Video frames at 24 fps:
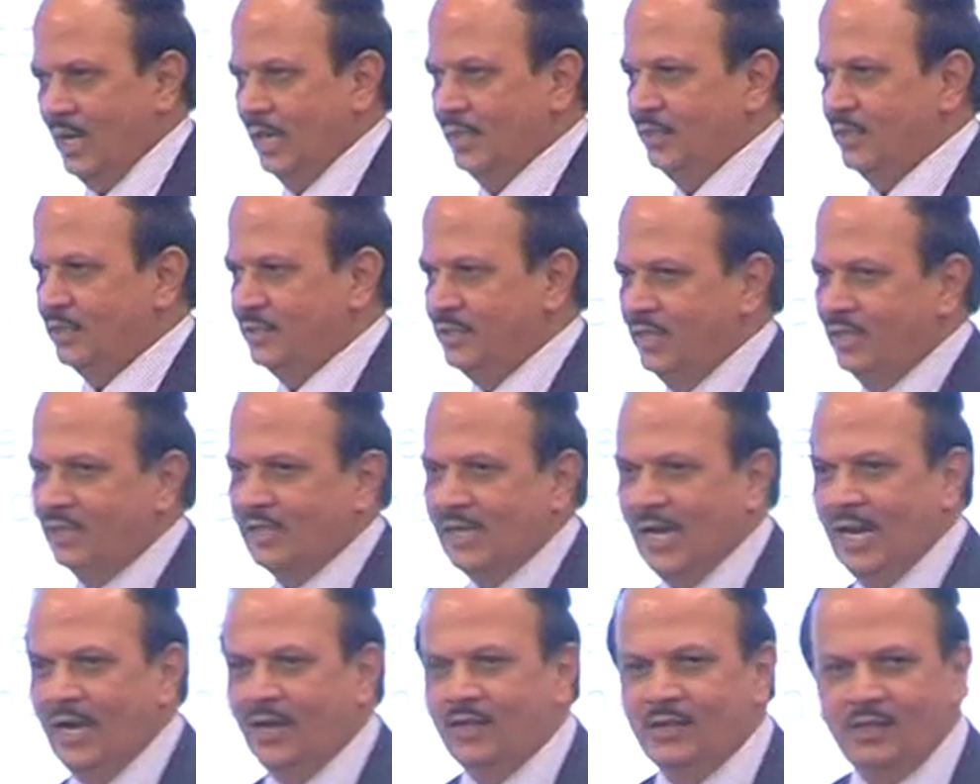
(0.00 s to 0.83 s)
either
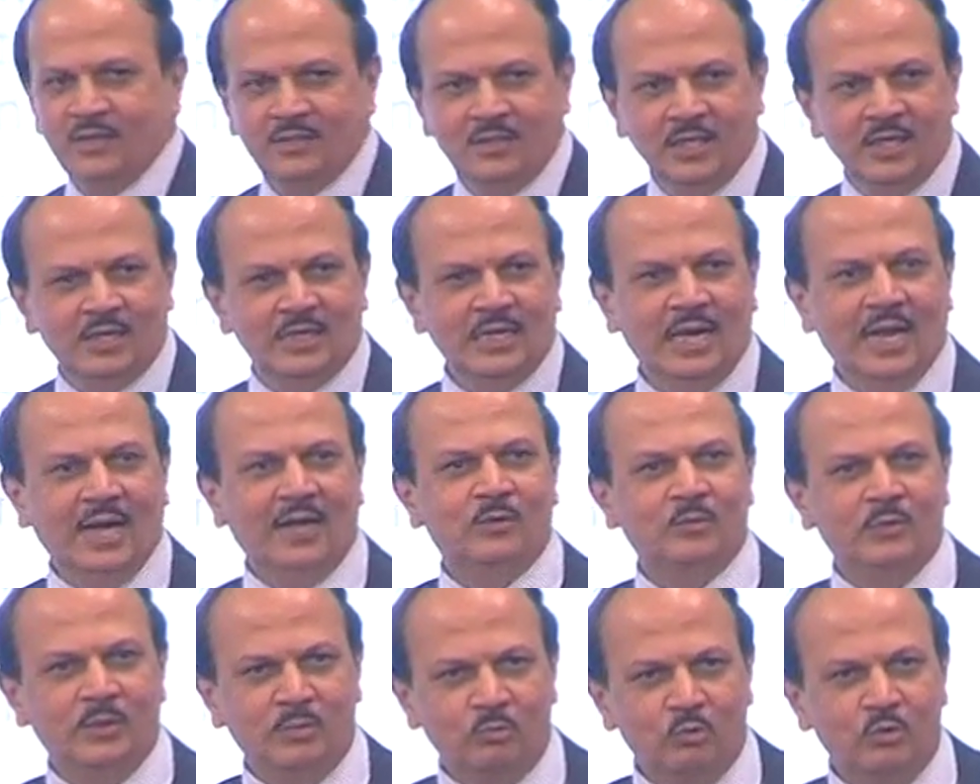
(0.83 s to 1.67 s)
thin client or thick
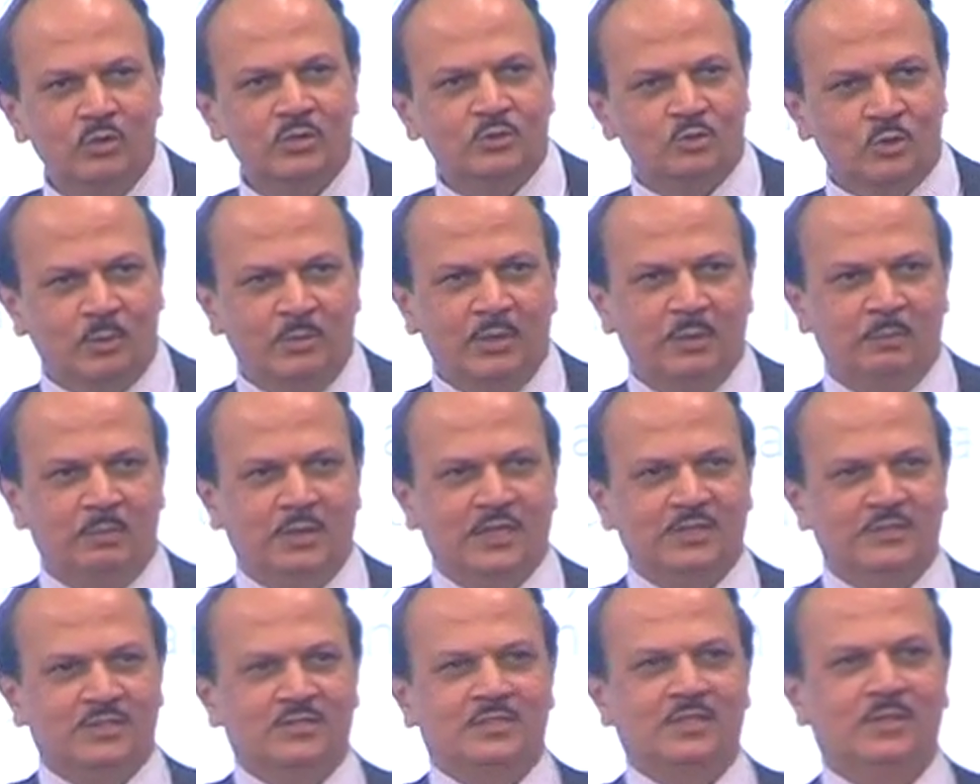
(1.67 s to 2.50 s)
client. We moved to so many
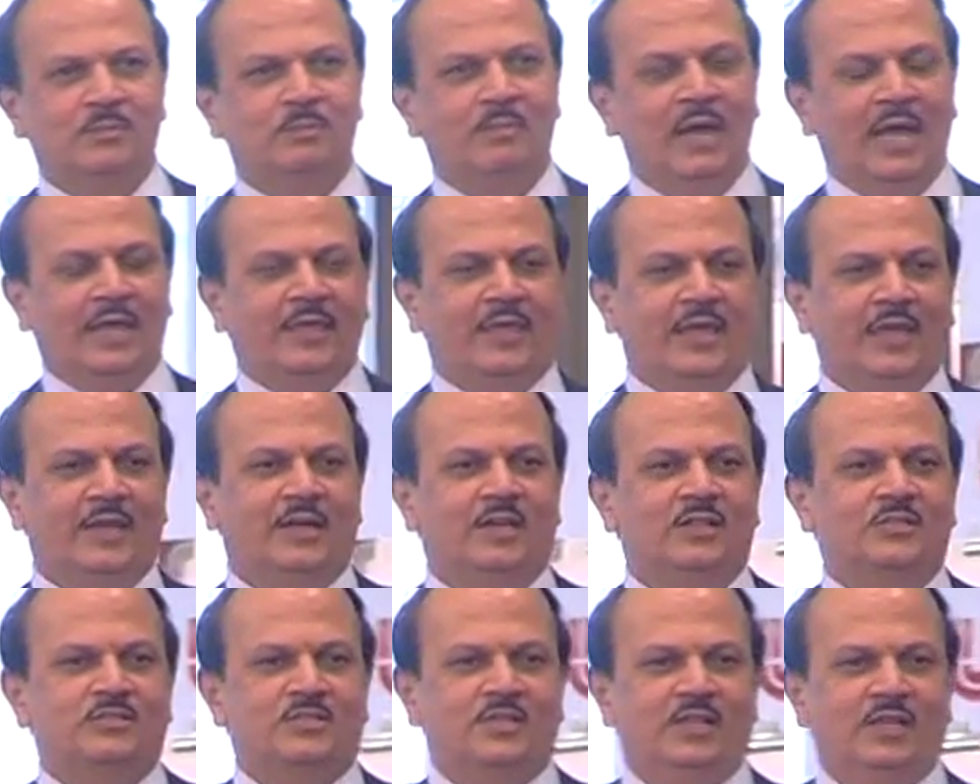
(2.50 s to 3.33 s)
places in the banking
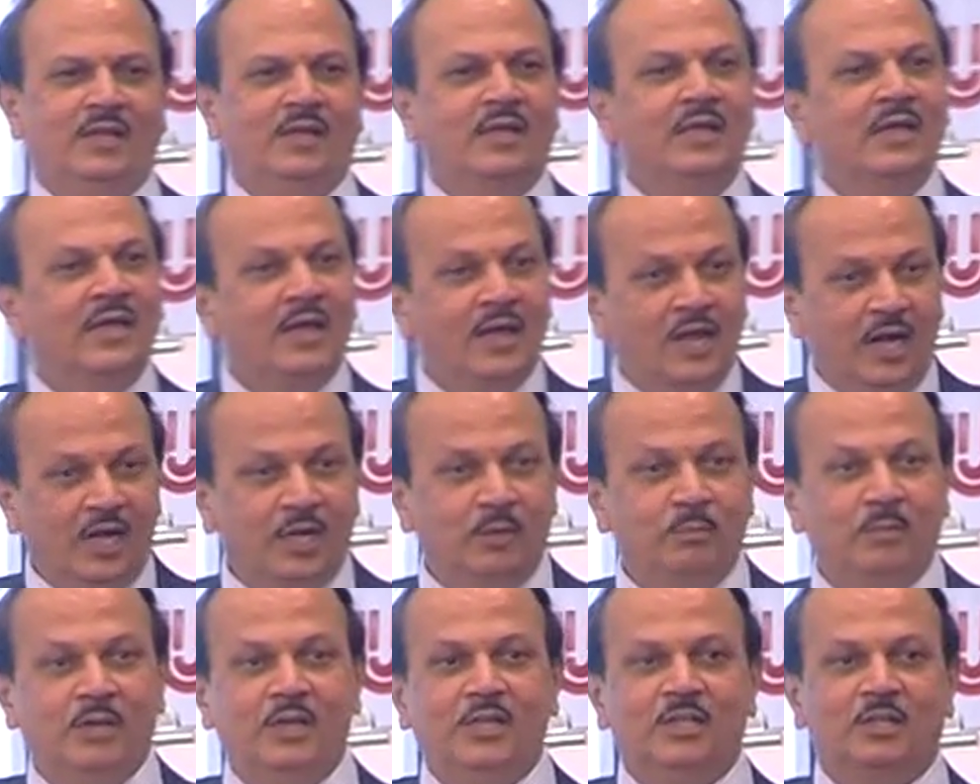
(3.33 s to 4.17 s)
industry
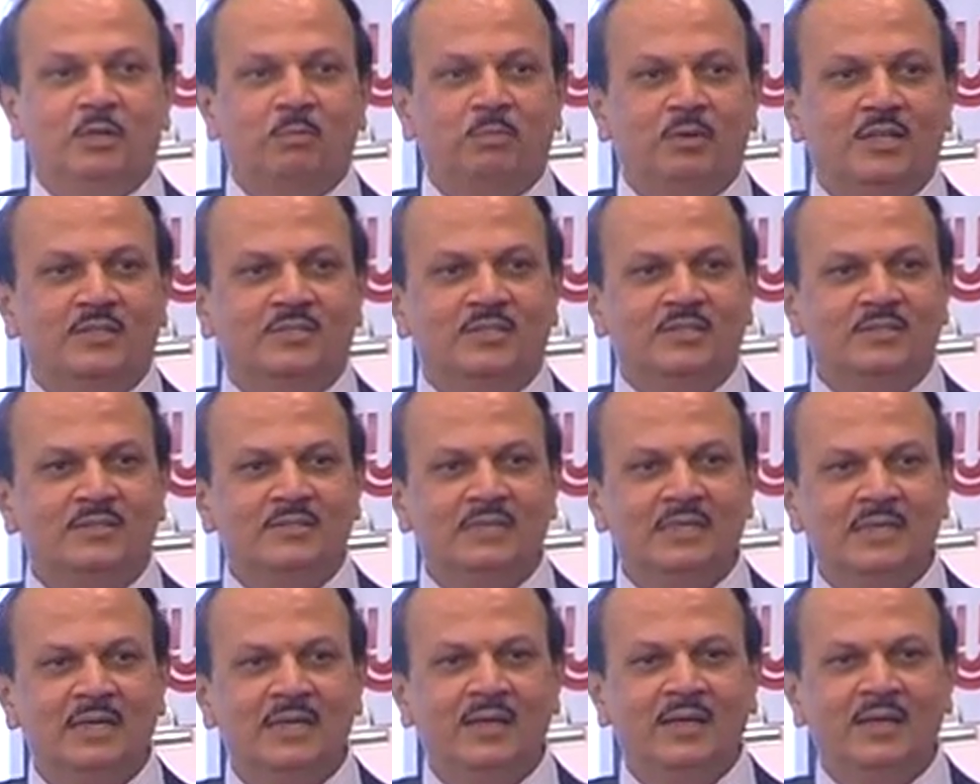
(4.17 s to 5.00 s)
and in many other
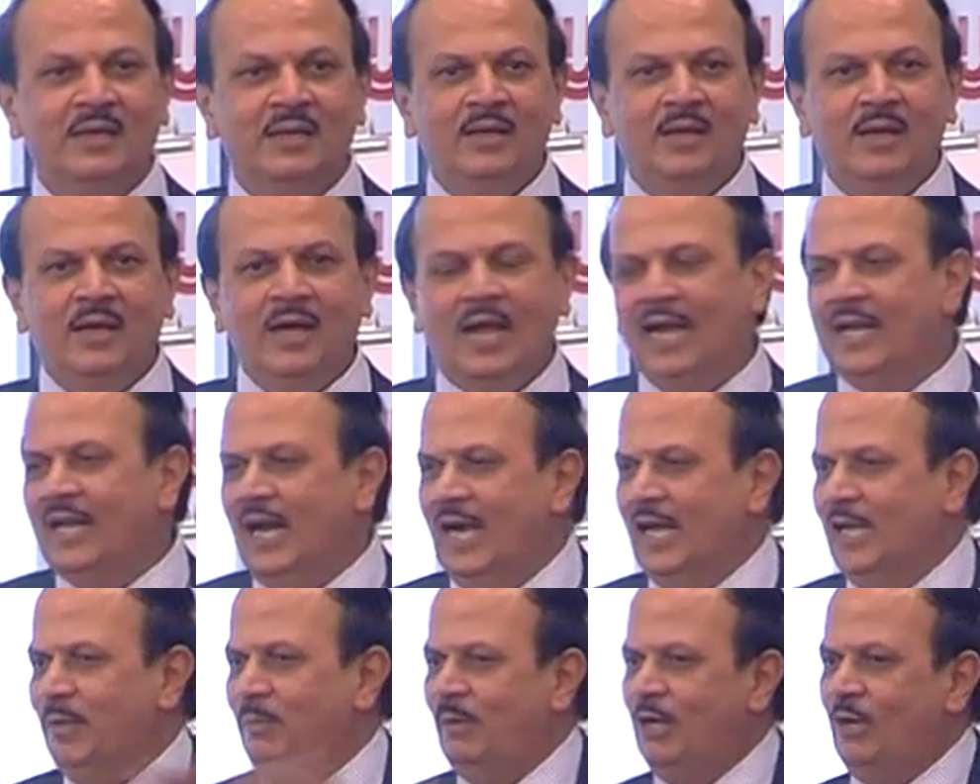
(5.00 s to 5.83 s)
places,
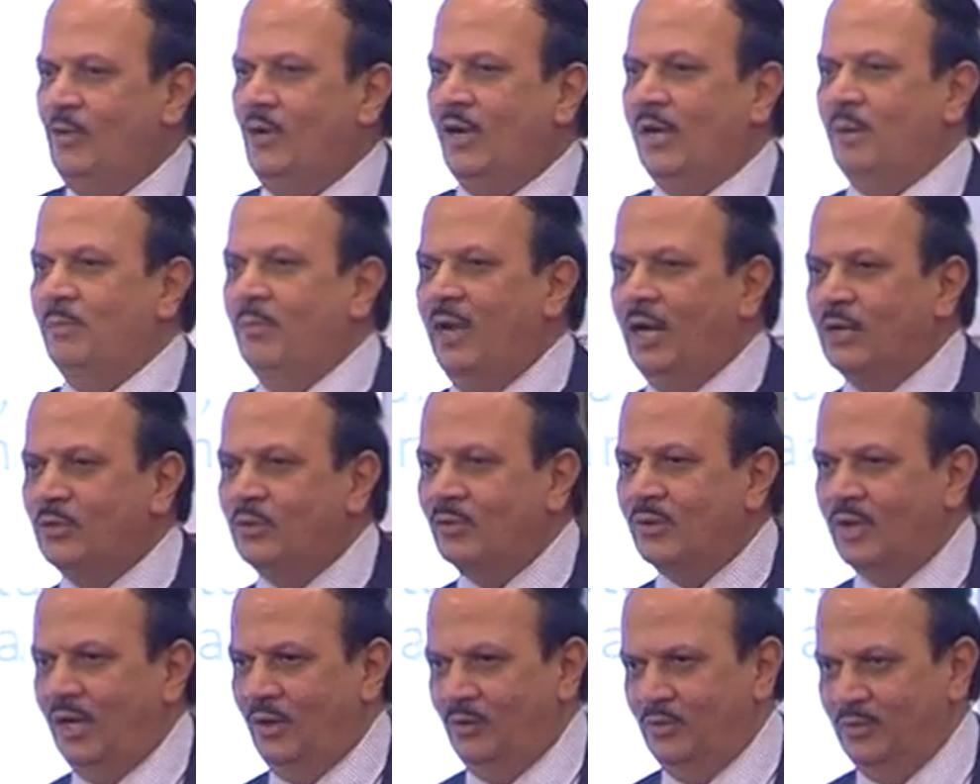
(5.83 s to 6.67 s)
and ultimately we come
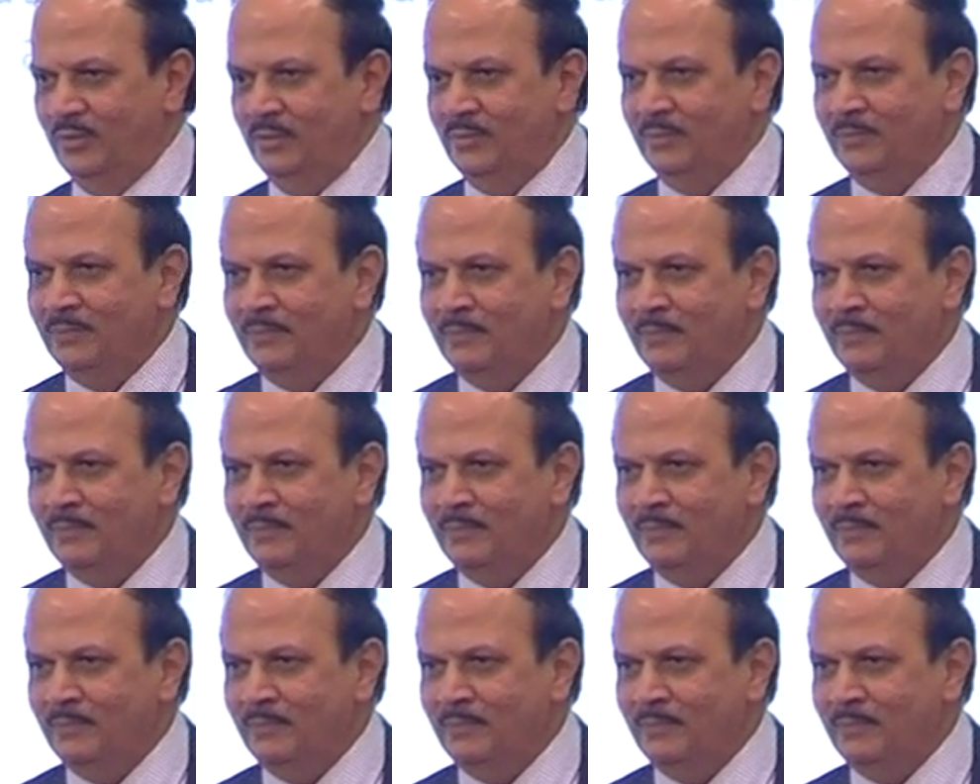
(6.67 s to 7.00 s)
back to cloud.